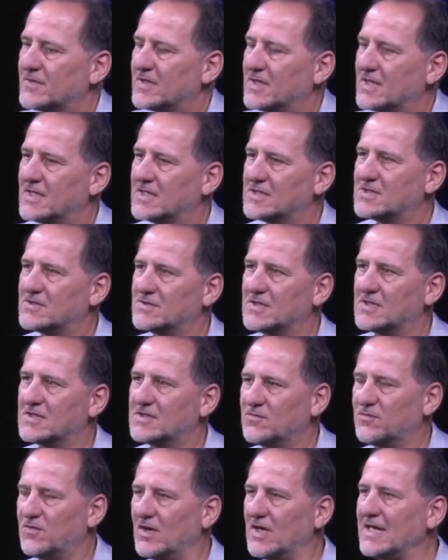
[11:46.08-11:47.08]
And
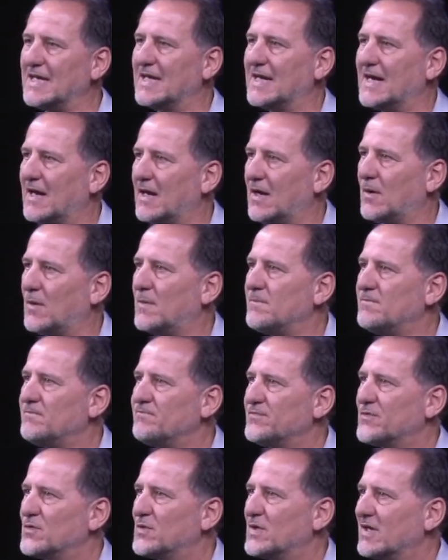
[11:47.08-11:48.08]
it's funny how
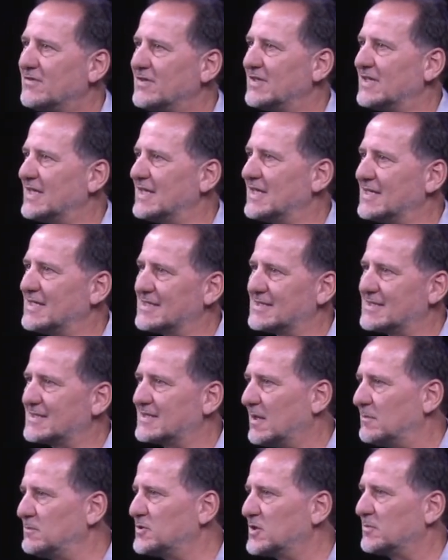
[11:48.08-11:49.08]
whenever you get into this
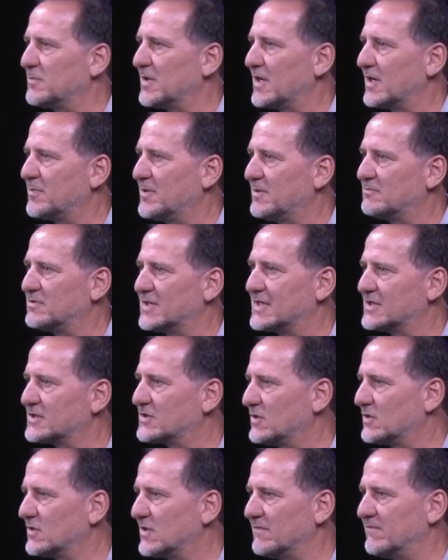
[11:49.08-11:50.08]
subject matter, people get
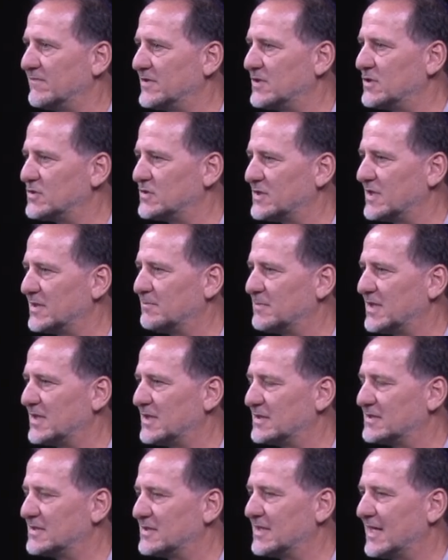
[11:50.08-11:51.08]
so confused
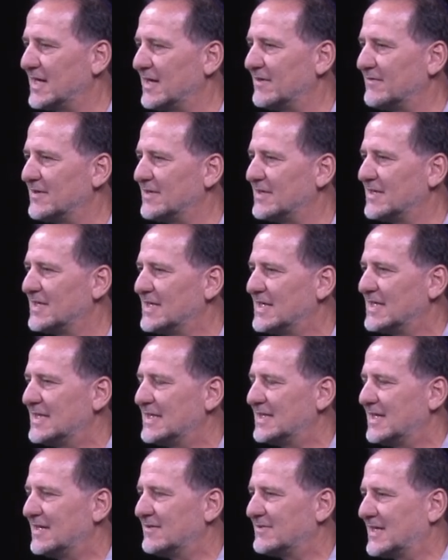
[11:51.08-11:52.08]
because they
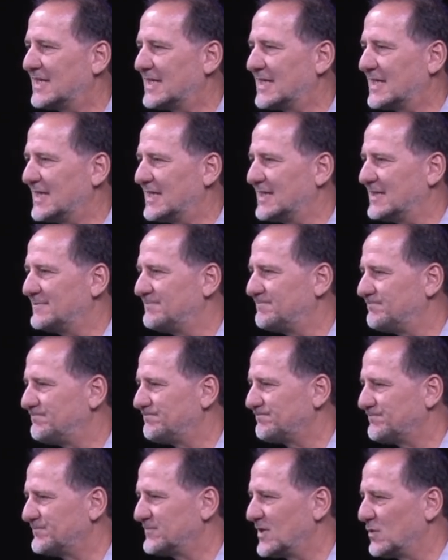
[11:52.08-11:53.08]
have like a
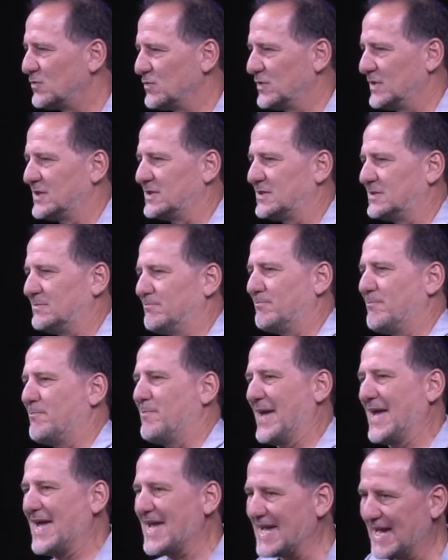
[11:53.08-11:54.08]
real
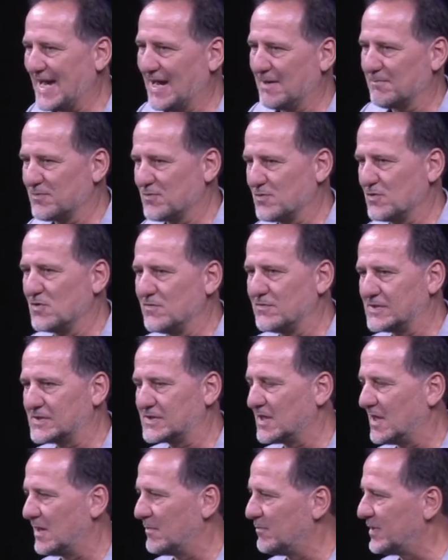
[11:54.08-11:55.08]
bent on proving
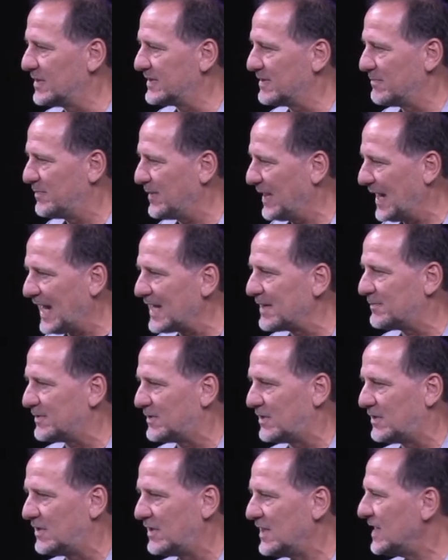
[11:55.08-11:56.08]
something. But the
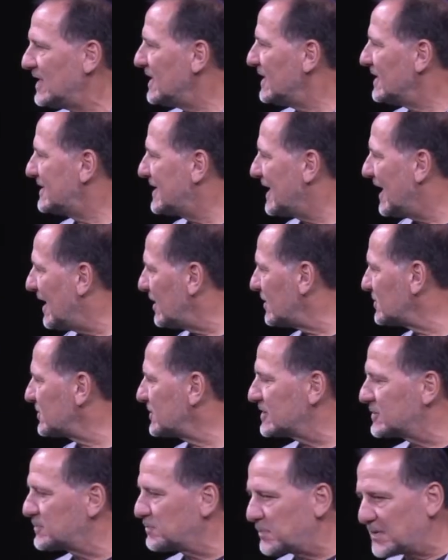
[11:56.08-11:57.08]
Bible
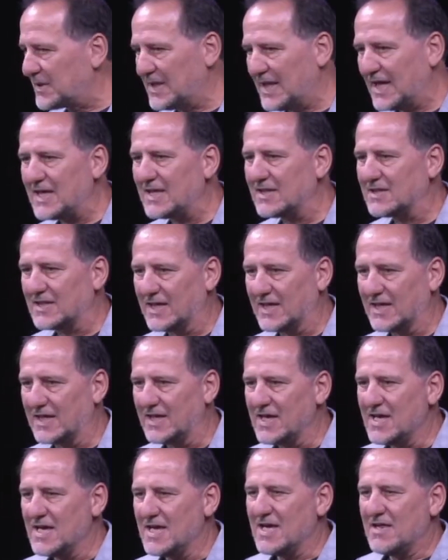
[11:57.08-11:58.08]
tells us plainly
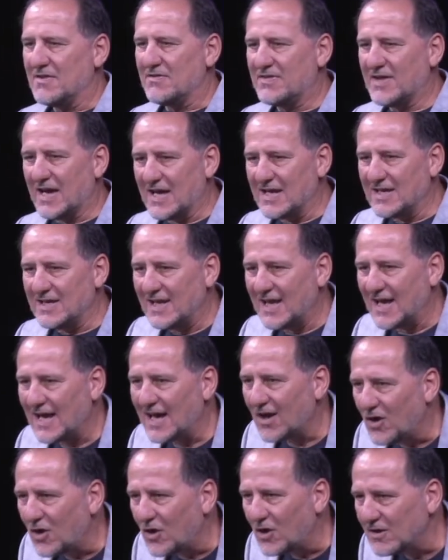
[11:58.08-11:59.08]
that
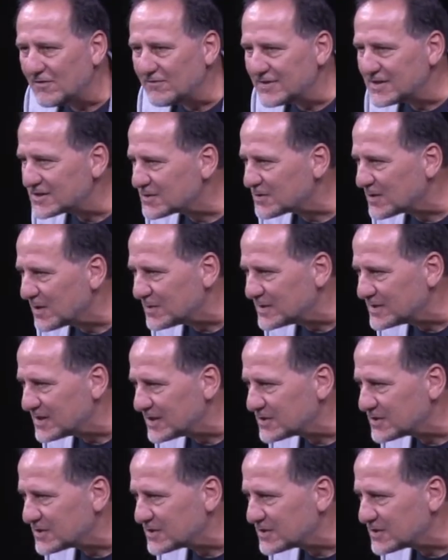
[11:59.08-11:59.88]
not all of Israel was